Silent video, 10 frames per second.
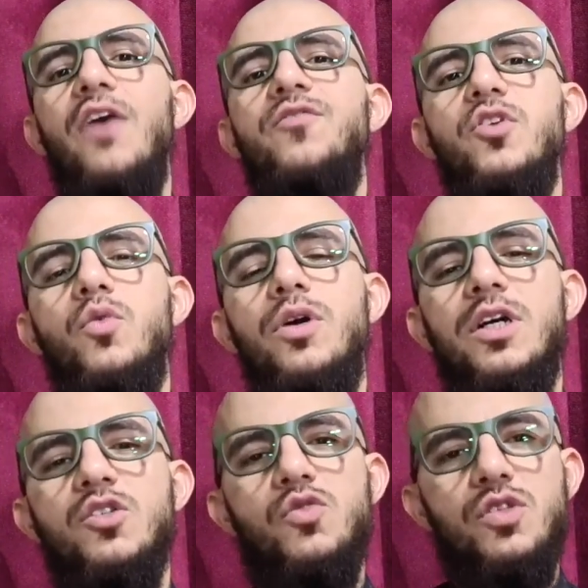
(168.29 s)

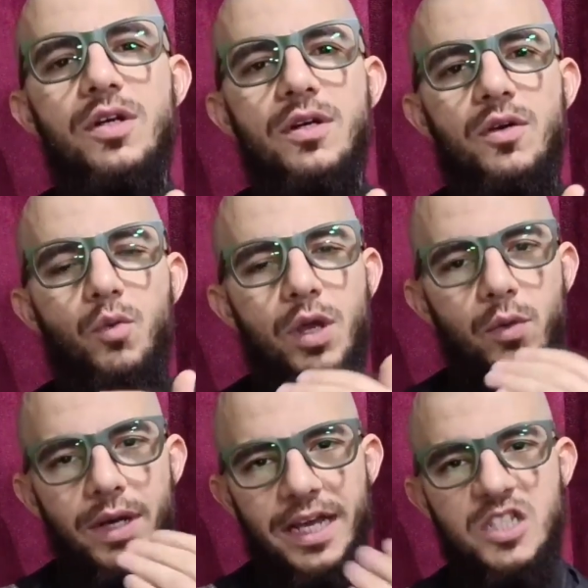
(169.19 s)
afterwards,
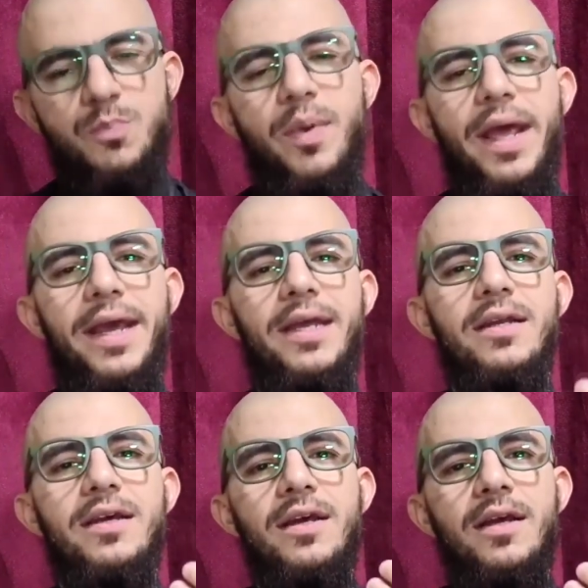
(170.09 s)
we will
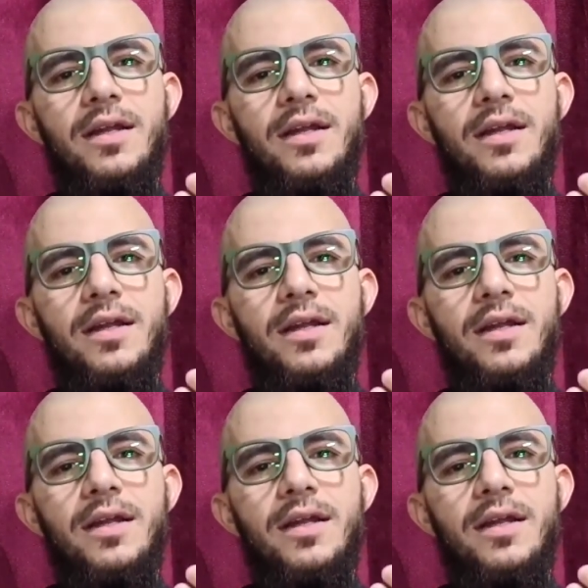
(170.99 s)
explain,